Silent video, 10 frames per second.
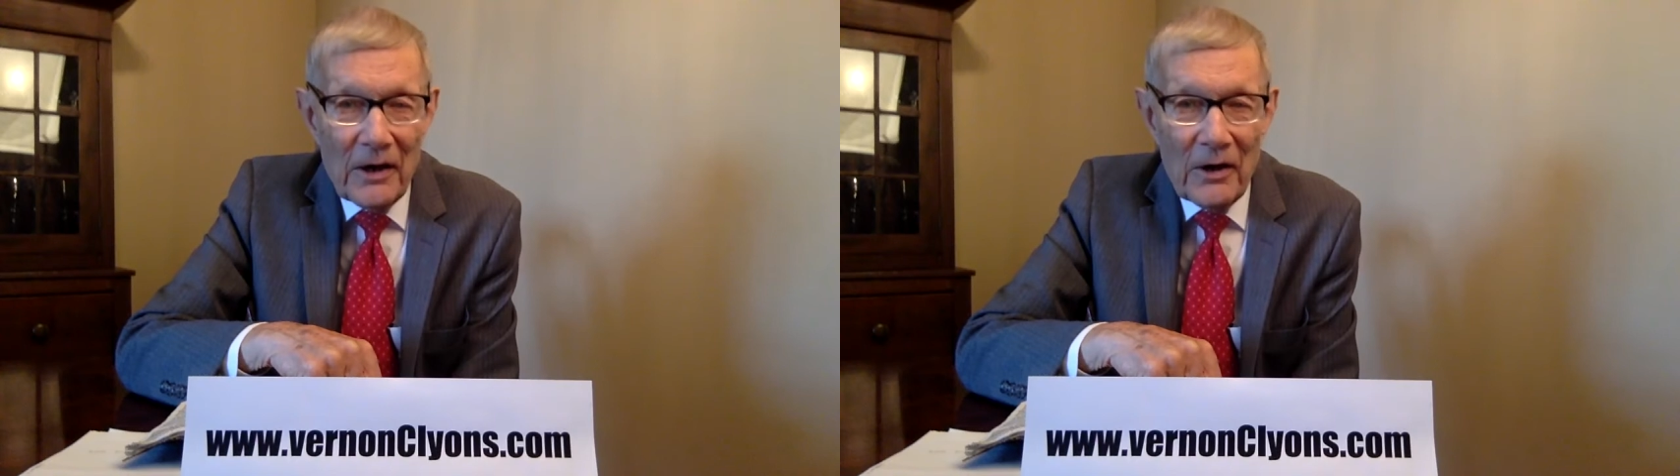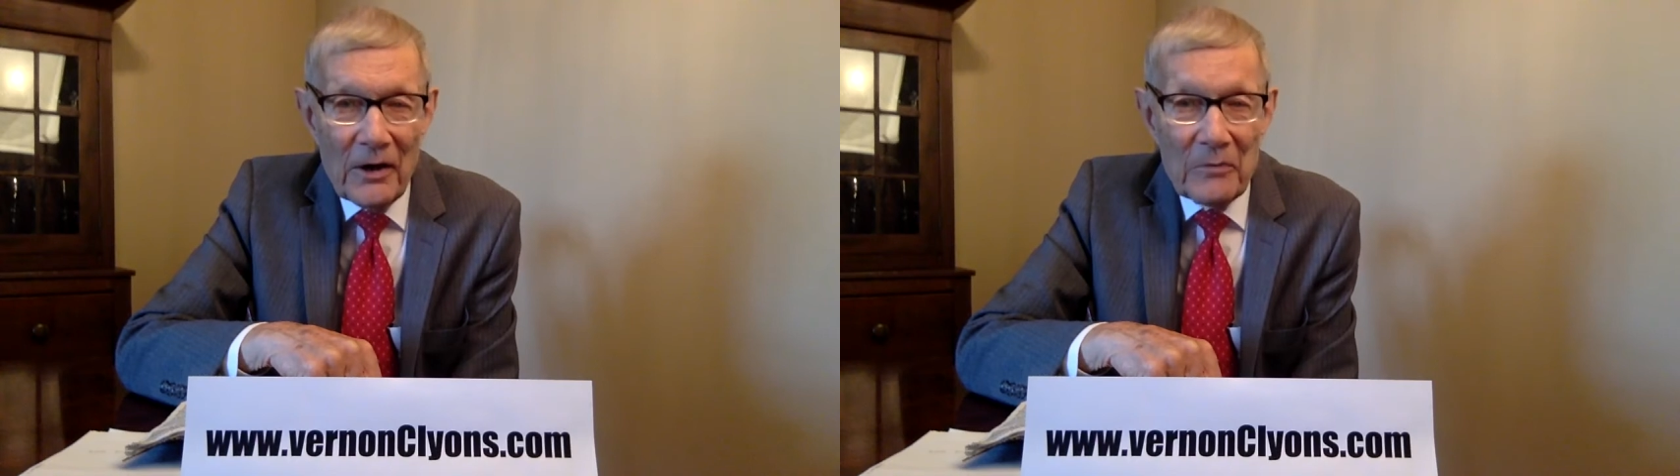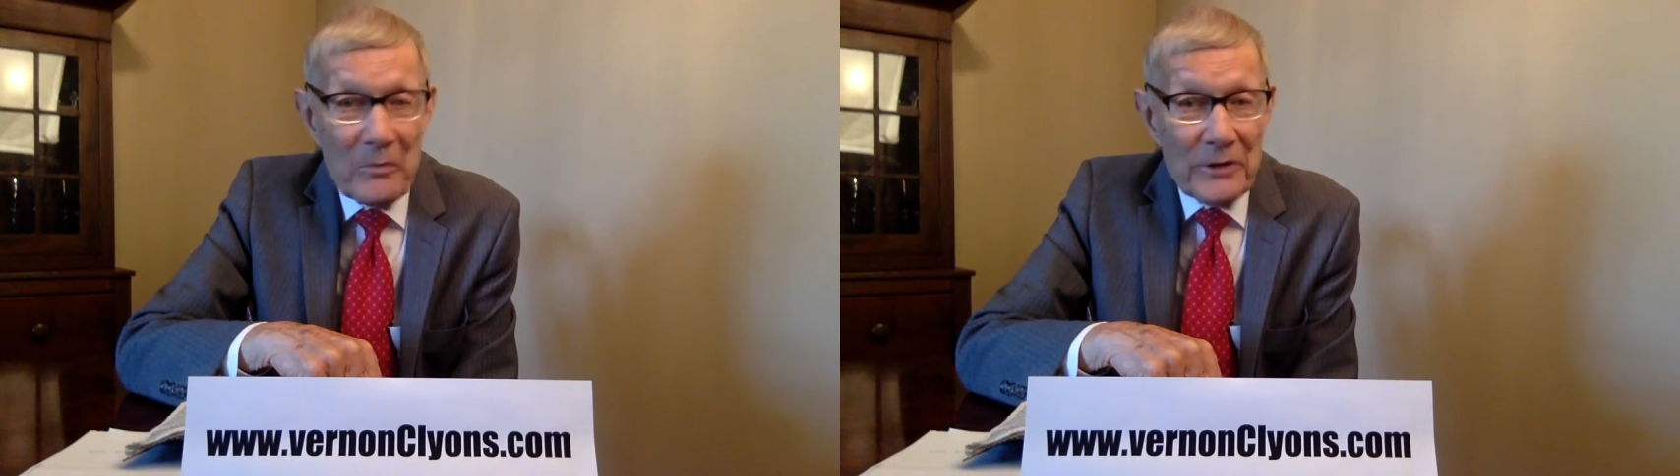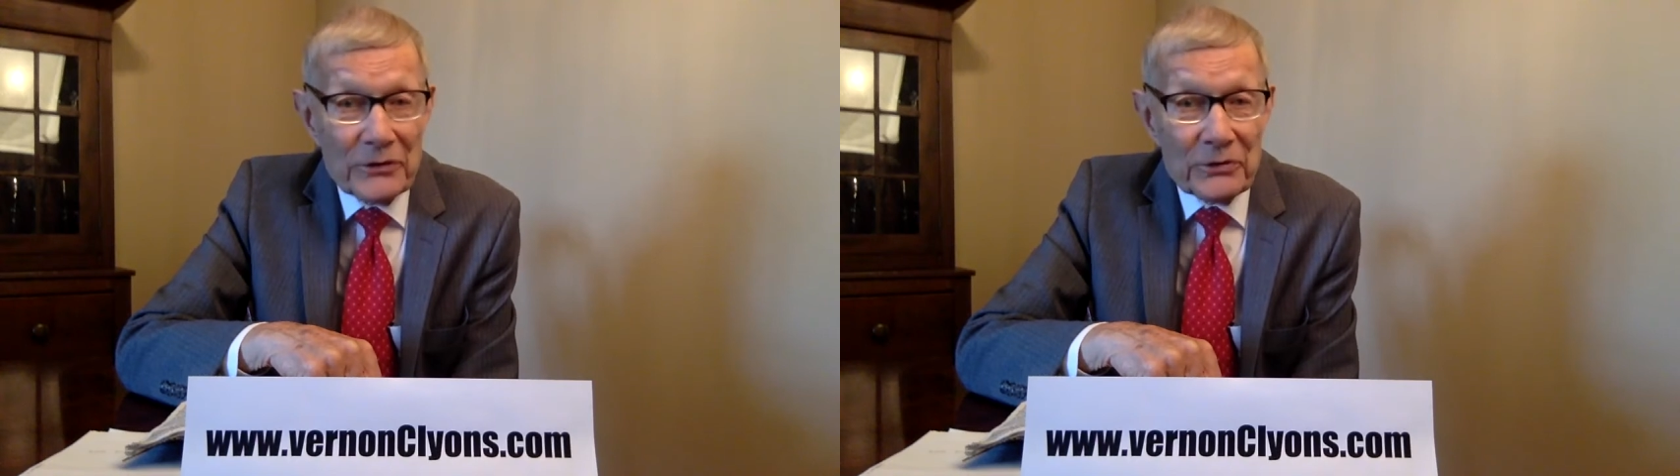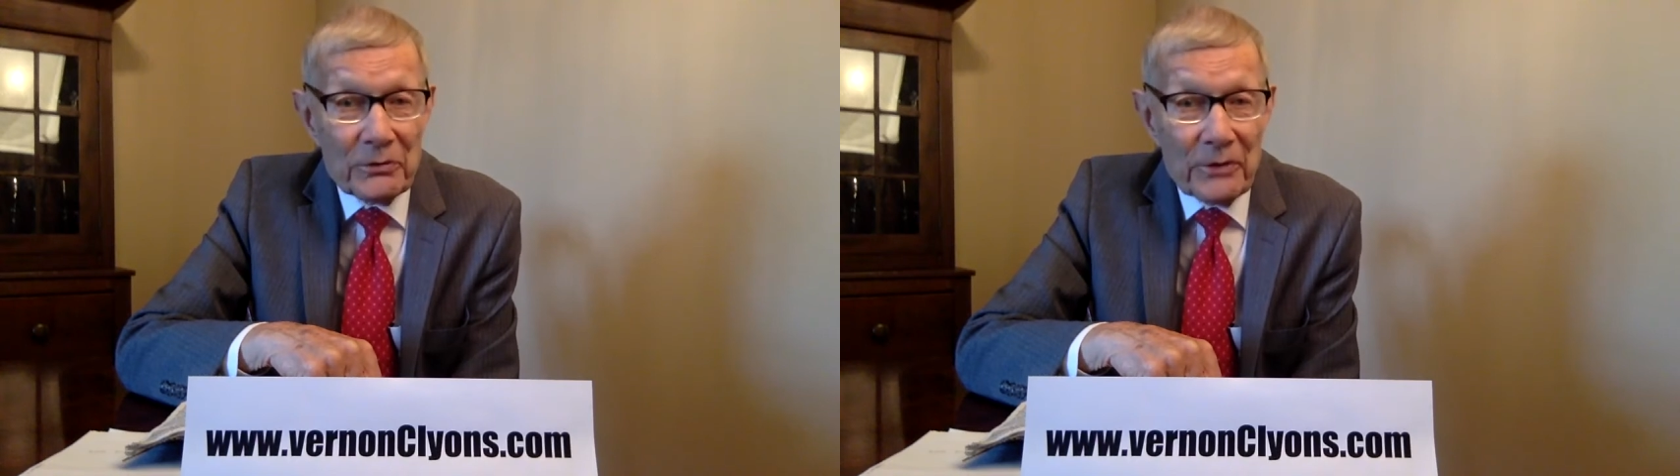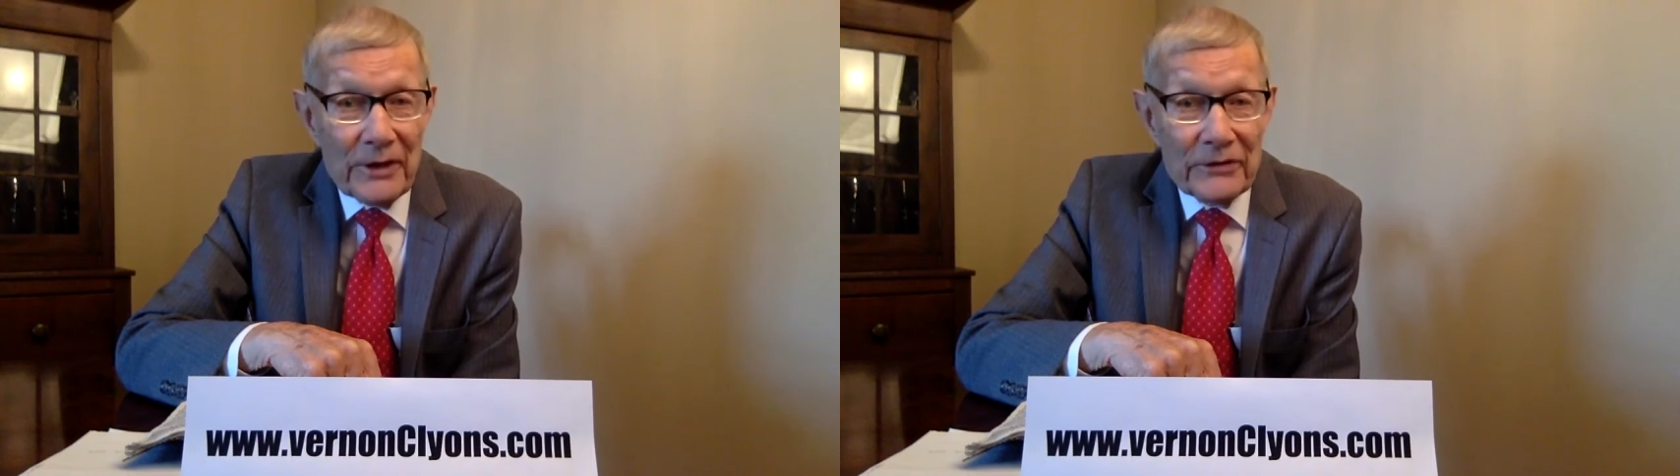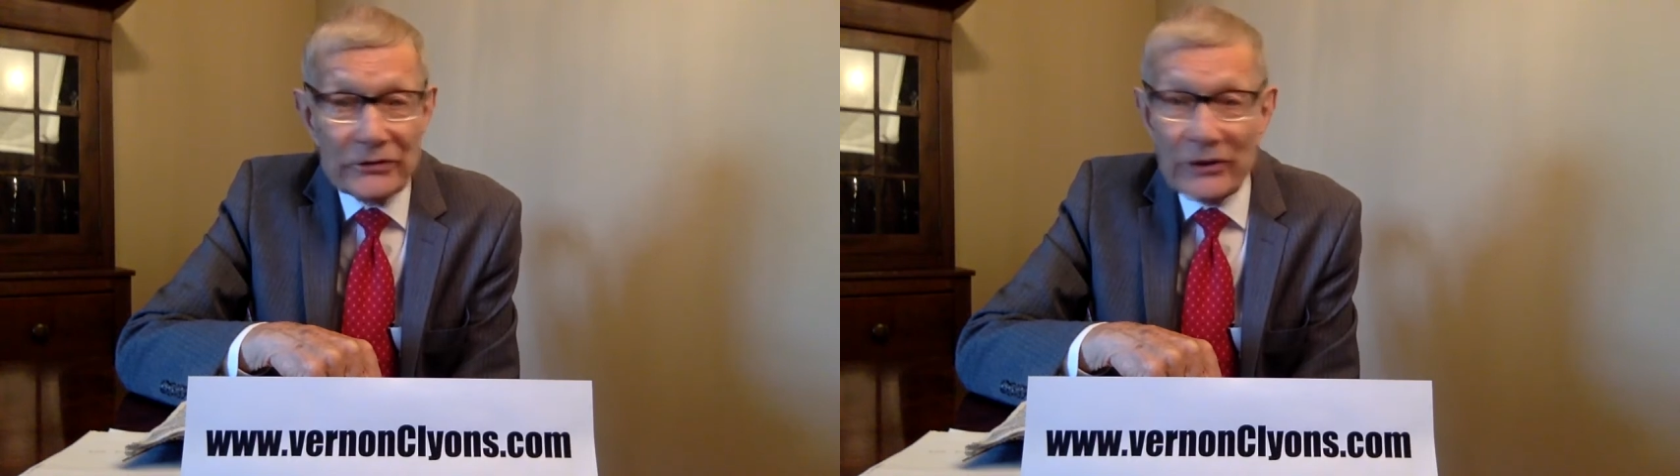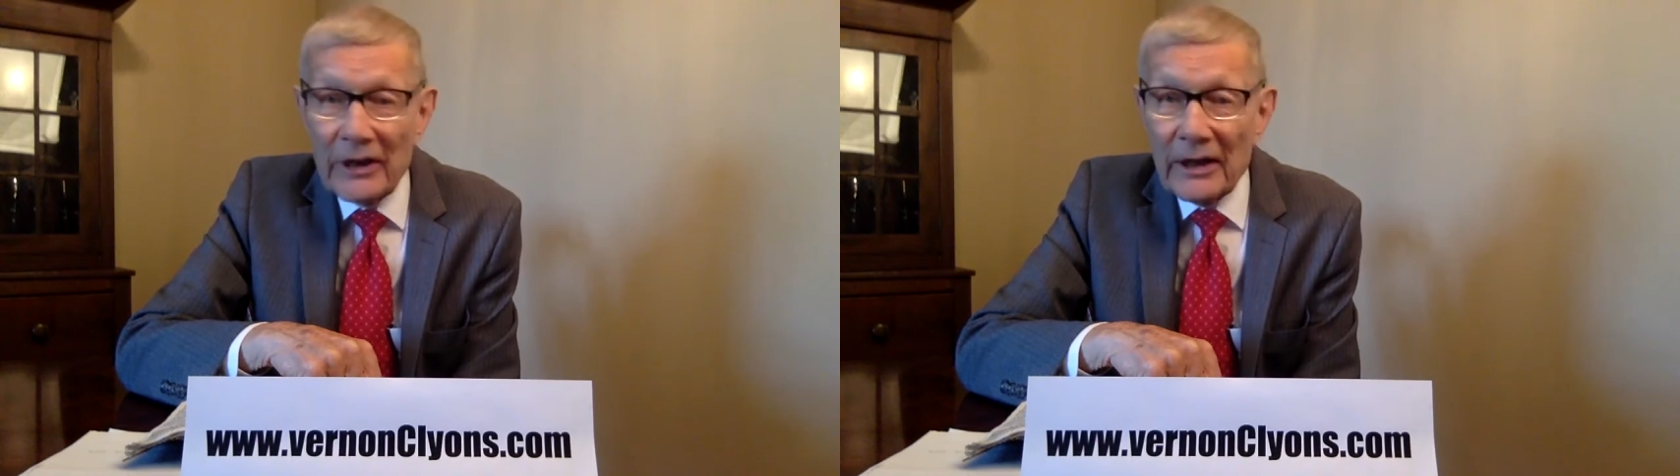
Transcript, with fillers: on mysteries